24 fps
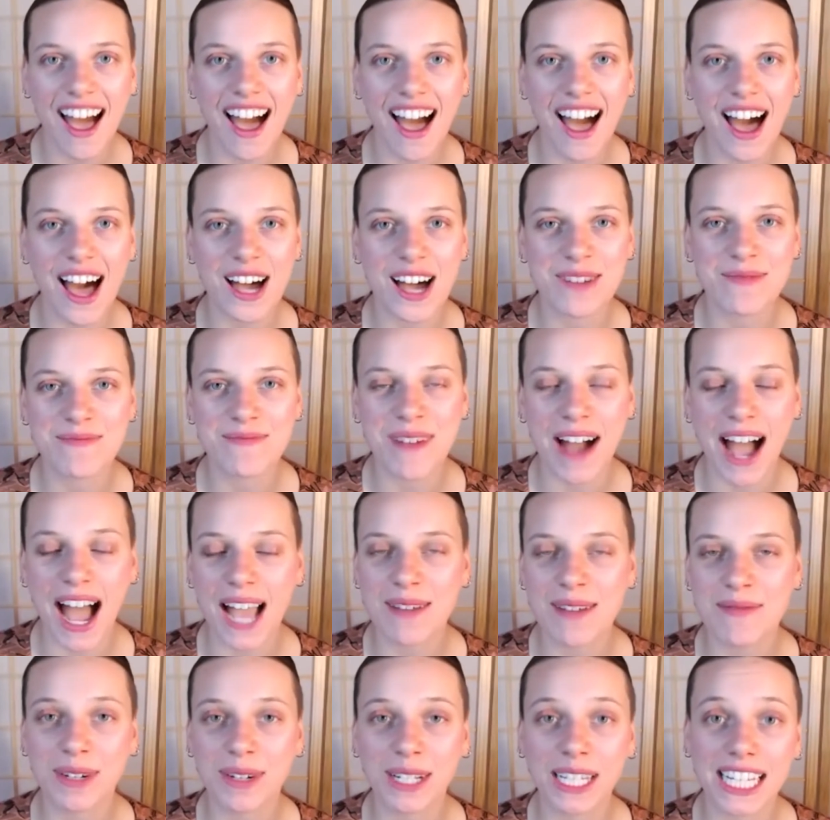
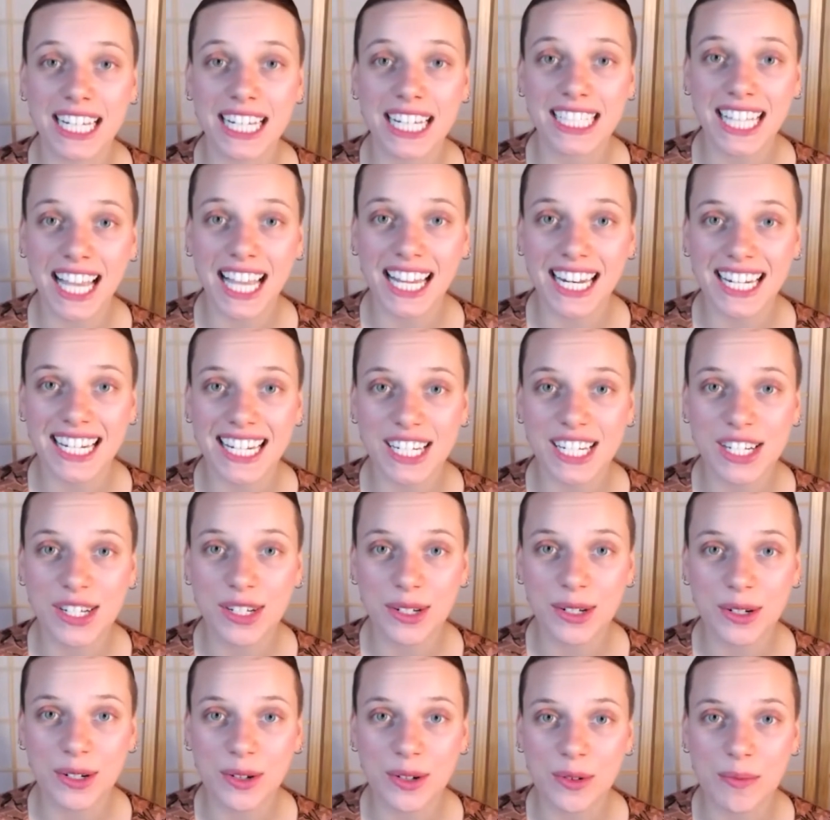I'm really excited
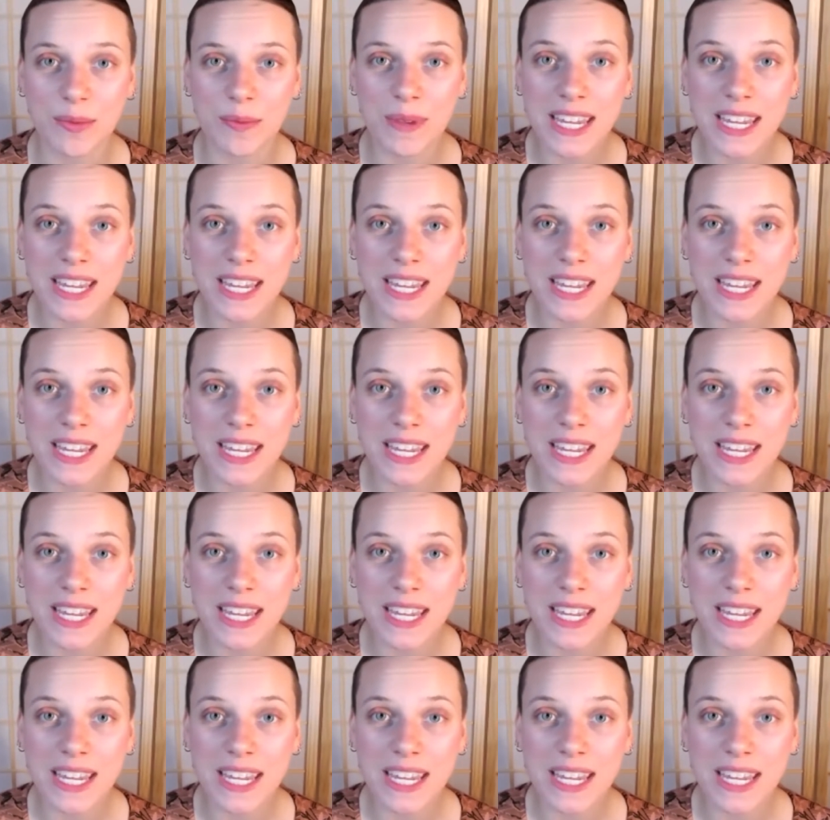to